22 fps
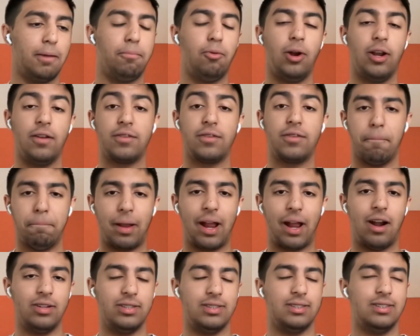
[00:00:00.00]
the point of
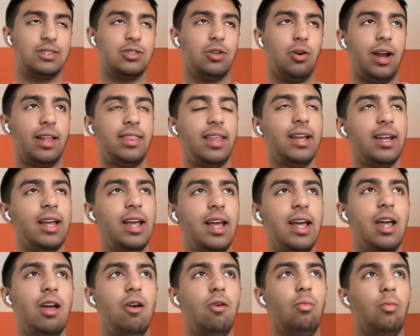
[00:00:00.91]
comparison. So I think
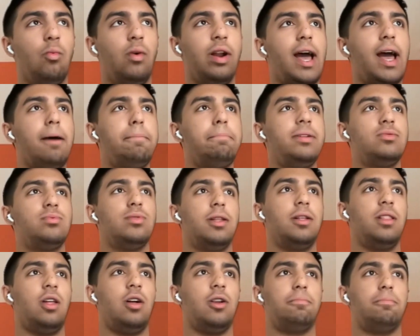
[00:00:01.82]
what happens
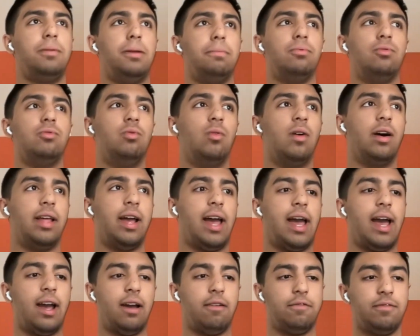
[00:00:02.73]
with a lot of people who want to
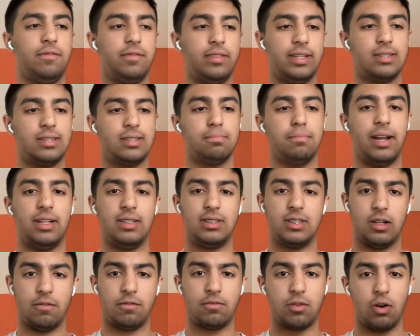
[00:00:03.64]
have this
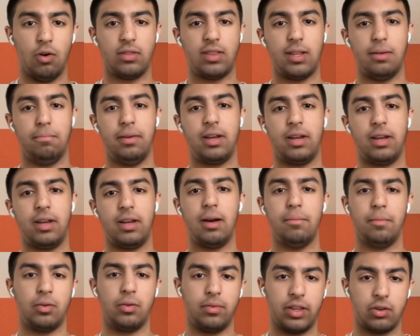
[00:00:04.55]
mindset of growth and
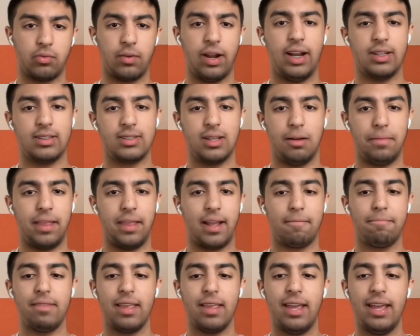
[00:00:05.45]
becoming really great at
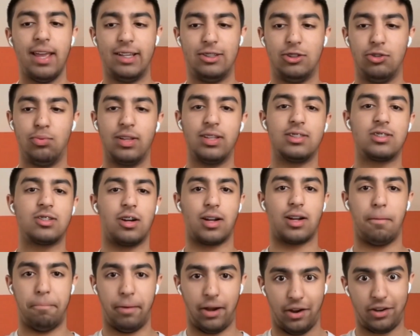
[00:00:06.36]
something is you really
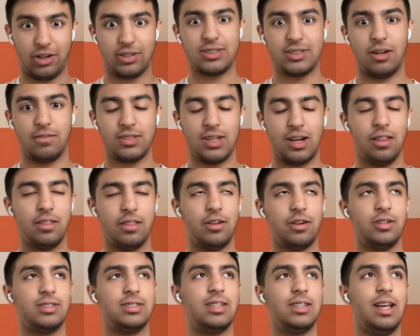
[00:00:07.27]
start comparing yourself to
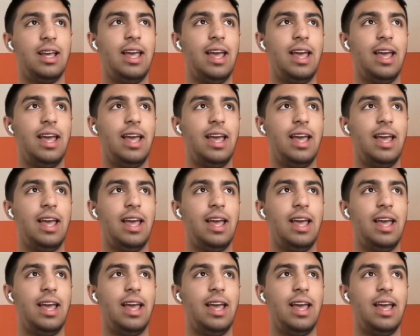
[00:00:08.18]
others